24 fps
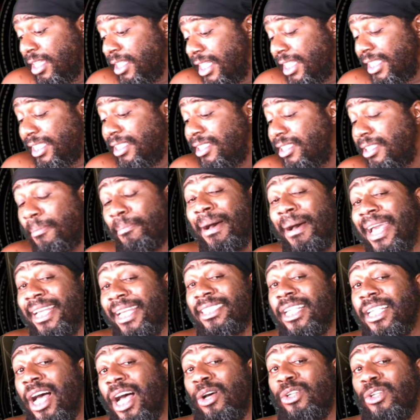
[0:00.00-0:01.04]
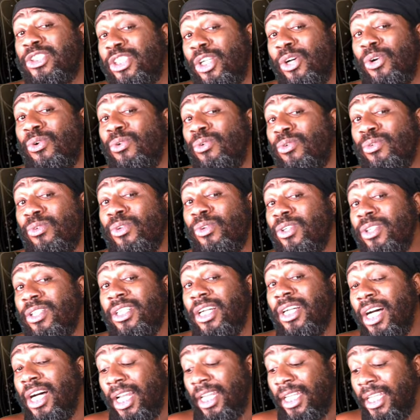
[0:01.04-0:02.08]
This is somebody that's also
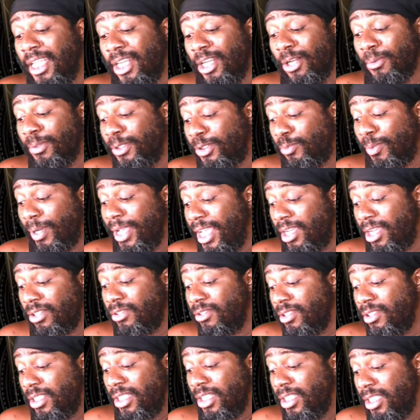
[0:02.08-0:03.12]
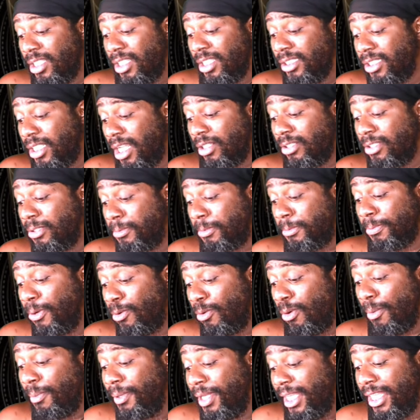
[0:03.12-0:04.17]
a leader as well. Talk to you, Spirit.
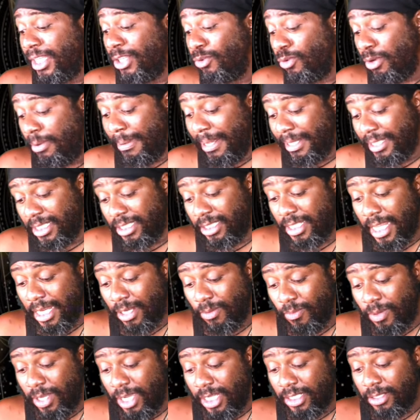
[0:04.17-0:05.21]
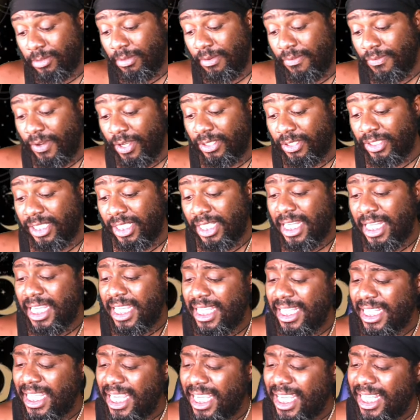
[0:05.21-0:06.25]
What we need to know about this Knight of Wands in reverse?
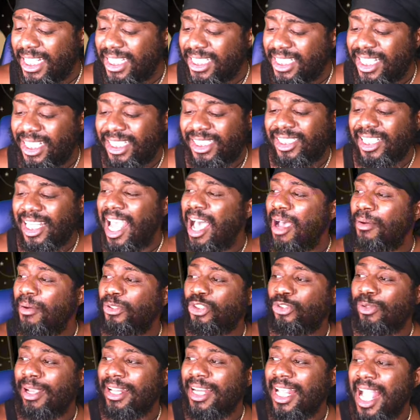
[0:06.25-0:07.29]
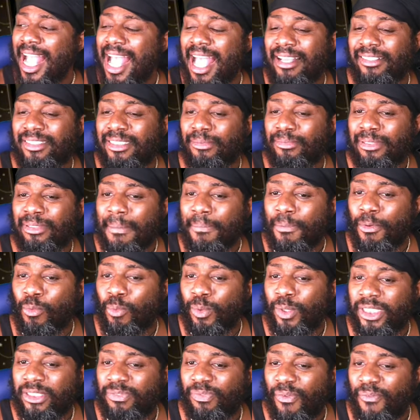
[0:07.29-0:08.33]
Yeah, this child was trying to have some type of
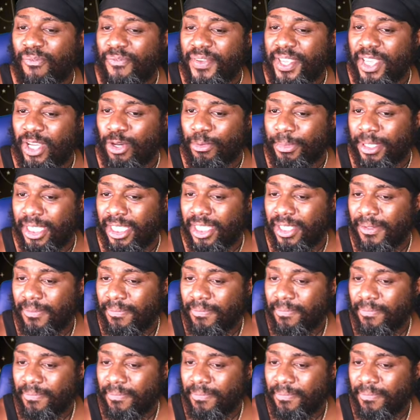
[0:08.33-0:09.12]
wish fulfillment.